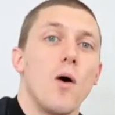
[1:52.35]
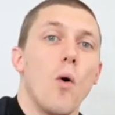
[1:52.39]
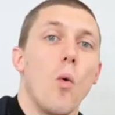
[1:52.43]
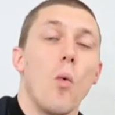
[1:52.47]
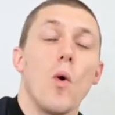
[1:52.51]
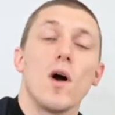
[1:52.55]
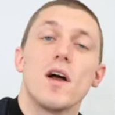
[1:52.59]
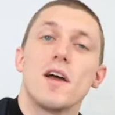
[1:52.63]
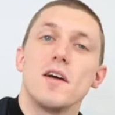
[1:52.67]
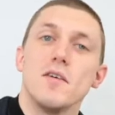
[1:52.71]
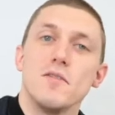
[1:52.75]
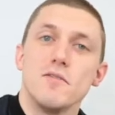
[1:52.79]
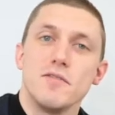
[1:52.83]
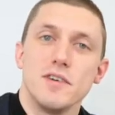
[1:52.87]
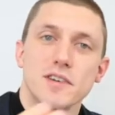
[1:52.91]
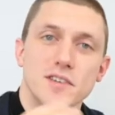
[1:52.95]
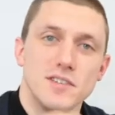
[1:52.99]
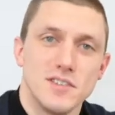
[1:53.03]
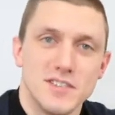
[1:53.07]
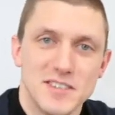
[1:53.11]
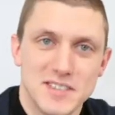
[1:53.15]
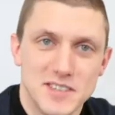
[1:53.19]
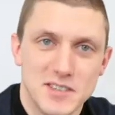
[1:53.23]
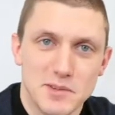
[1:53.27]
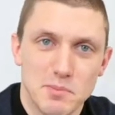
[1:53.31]
What
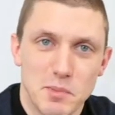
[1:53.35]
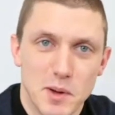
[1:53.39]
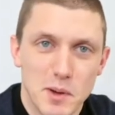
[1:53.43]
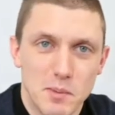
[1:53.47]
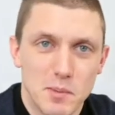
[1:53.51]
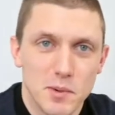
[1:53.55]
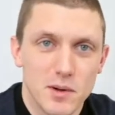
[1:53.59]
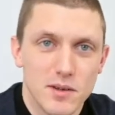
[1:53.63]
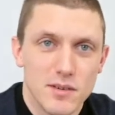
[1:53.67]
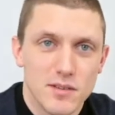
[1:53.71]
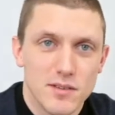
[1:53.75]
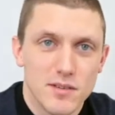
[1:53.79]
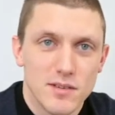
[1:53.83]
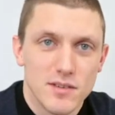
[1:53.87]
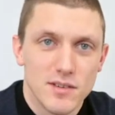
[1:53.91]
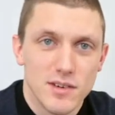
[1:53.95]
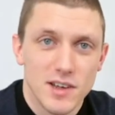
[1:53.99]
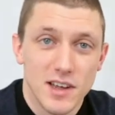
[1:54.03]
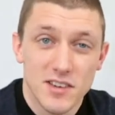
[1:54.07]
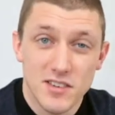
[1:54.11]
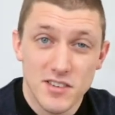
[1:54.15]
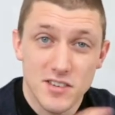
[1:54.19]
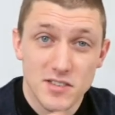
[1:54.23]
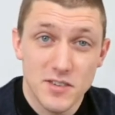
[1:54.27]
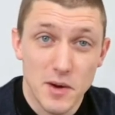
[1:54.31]
convinces these people?
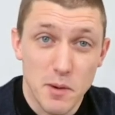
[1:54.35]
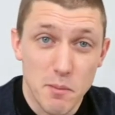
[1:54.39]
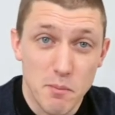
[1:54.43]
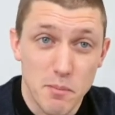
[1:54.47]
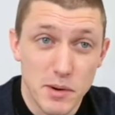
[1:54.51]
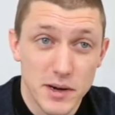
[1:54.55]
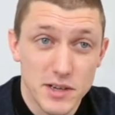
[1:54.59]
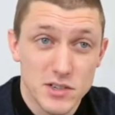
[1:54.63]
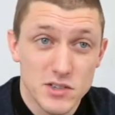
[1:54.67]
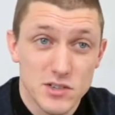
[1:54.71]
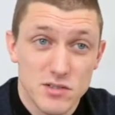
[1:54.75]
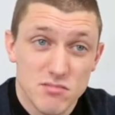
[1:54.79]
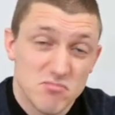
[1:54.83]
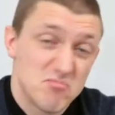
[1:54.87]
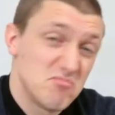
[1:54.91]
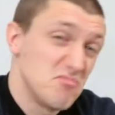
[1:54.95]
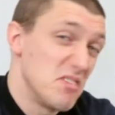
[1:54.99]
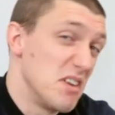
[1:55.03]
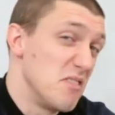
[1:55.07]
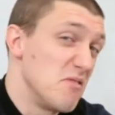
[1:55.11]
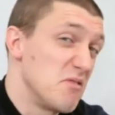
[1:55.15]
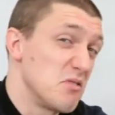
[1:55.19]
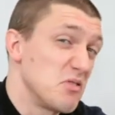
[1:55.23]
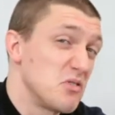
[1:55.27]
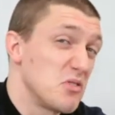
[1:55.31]
Is it their pitch?
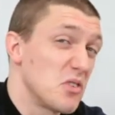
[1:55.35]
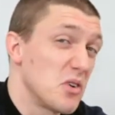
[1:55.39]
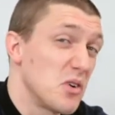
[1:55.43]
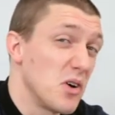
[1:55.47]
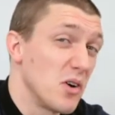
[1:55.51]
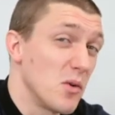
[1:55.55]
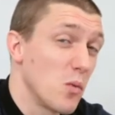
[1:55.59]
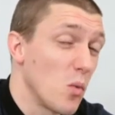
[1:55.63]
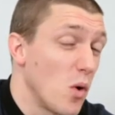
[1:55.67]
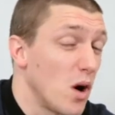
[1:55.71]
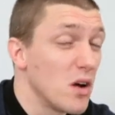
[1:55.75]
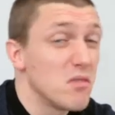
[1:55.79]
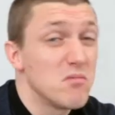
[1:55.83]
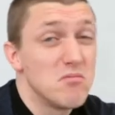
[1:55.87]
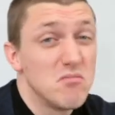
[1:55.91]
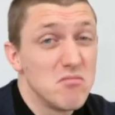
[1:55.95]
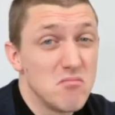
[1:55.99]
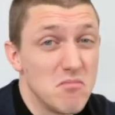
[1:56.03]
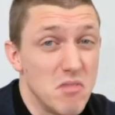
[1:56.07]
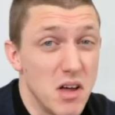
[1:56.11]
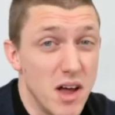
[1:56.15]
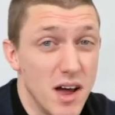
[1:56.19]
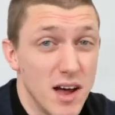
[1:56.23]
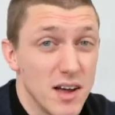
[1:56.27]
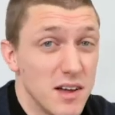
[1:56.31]
If it's a good one,
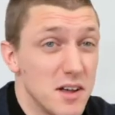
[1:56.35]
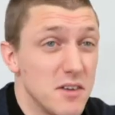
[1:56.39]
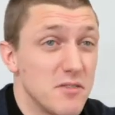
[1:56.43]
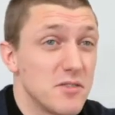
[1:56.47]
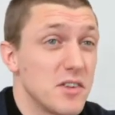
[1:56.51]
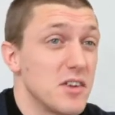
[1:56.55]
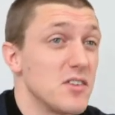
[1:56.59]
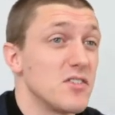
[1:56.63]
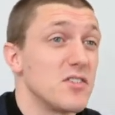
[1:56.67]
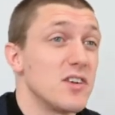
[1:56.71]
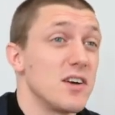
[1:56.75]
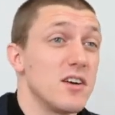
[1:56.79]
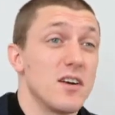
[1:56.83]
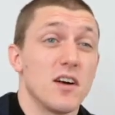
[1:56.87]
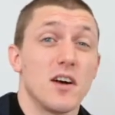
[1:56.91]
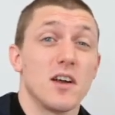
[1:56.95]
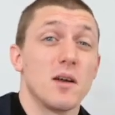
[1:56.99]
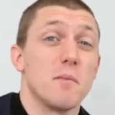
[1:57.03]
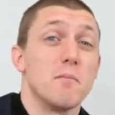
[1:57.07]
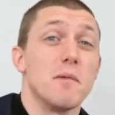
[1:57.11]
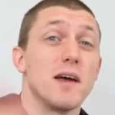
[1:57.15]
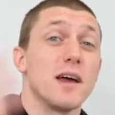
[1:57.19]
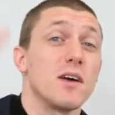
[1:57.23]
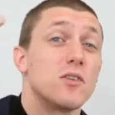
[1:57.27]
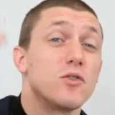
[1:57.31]
yeah. If they say you're
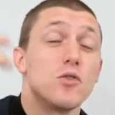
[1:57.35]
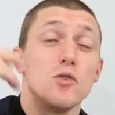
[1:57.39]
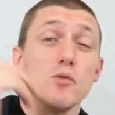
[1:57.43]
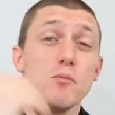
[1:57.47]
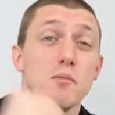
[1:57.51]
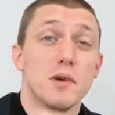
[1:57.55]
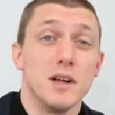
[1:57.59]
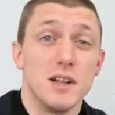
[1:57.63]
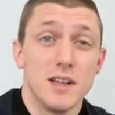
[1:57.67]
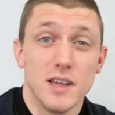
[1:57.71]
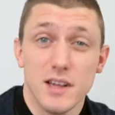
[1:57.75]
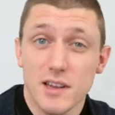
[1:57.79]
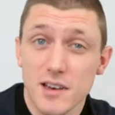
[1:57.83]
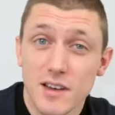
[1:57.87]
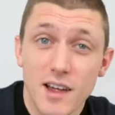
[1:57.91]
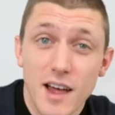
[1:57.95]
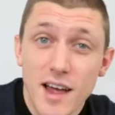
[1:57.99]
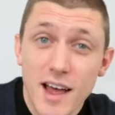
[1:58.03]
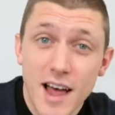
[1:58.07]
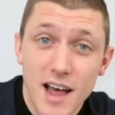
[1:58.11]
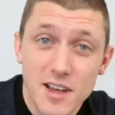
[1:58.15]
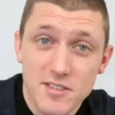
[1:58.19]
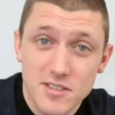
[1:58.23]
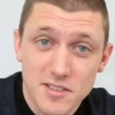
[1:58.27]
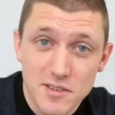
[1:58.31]
gonna make $2 million
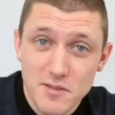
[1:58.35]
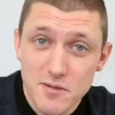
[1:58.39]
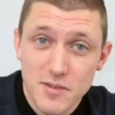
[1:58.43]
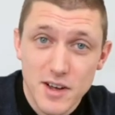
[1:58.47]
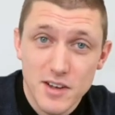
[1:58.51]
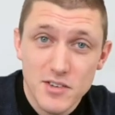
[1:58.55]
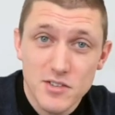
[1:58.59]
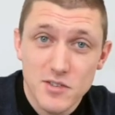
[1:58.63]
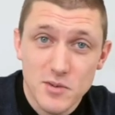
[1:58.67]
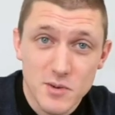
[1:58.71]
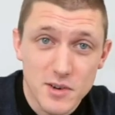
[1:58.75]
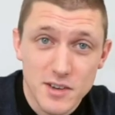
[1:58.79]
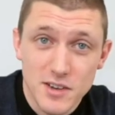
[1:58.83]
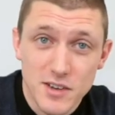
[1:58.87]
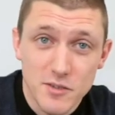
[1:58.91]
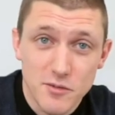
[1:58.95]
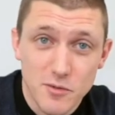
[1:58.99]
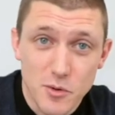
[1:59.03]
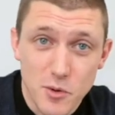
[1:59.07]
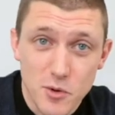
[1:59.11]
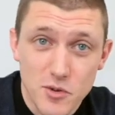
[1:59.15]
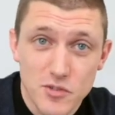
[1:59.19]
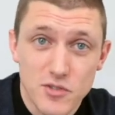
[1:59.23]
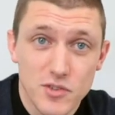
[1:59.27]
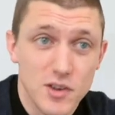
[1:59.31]
as an investor in the
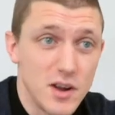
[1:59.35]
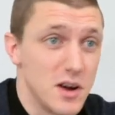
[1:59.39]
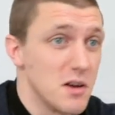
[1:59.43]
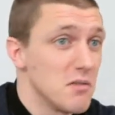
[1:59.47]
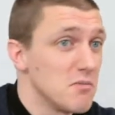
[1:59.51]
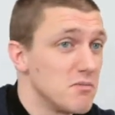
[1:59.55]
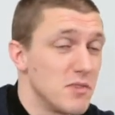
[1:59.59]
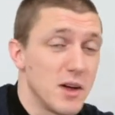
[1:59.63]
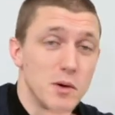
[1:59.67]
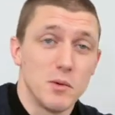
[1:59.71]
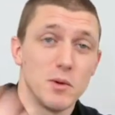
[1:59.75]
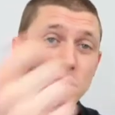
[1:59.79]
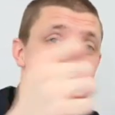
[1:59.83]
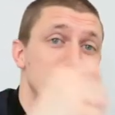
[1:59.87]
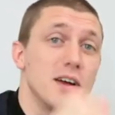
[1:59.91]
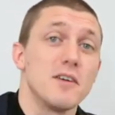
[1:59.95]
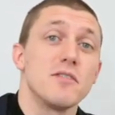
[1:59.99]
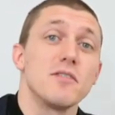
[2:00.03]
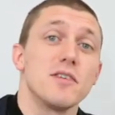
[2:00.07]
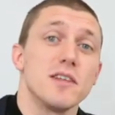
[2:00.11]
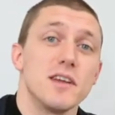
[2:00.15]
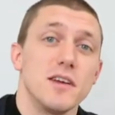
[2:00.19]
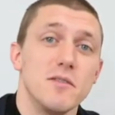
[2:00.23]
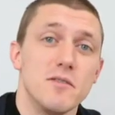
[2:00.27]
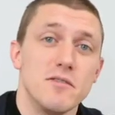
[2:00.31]
first year, they will
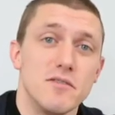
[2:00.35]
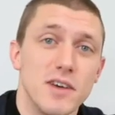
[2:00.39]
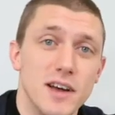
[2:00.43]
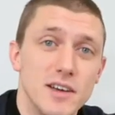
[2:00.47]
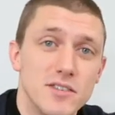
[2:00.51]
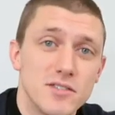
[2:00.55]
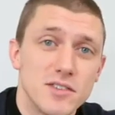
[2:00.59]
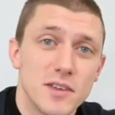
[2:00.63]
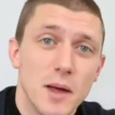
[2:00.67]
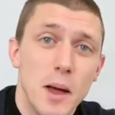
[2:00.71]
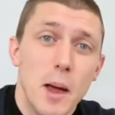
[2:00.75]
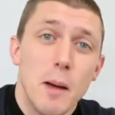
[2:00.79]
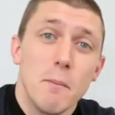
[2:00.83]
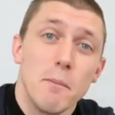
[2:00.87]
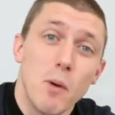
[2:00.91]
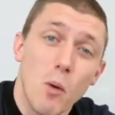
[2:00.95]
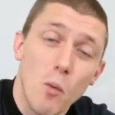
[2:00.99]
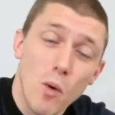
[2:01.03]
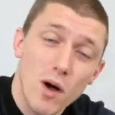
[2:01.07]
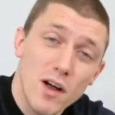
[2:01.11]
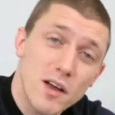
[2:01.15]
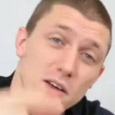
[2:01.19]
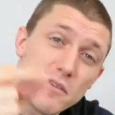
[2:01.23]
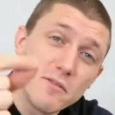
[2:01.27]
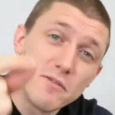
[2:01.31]
definitely invest. But
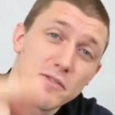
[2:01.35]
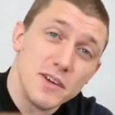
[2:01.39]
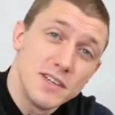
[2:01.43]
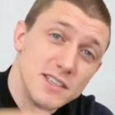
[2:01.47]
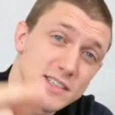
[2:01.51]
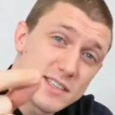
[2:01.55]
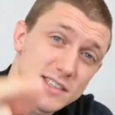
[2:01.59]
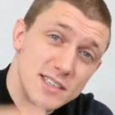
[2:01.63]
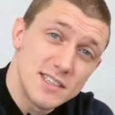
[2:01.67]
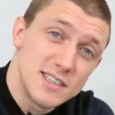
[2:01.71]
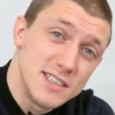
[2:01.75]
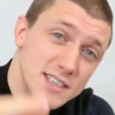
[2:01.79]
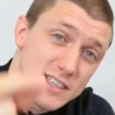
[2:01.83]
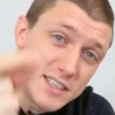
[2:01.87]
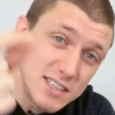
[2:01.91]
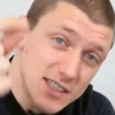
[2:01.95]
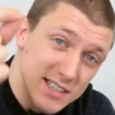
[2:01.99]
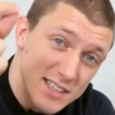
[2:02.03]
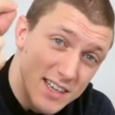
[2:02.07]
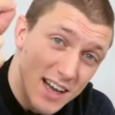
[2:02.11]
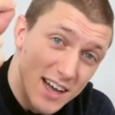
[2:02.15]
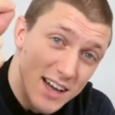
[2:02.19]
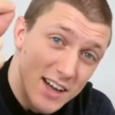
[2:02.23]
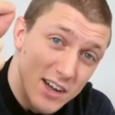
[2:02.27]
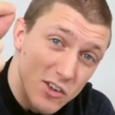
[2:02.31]
what convinces
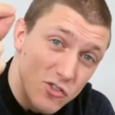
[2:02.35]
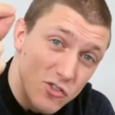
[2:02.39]
these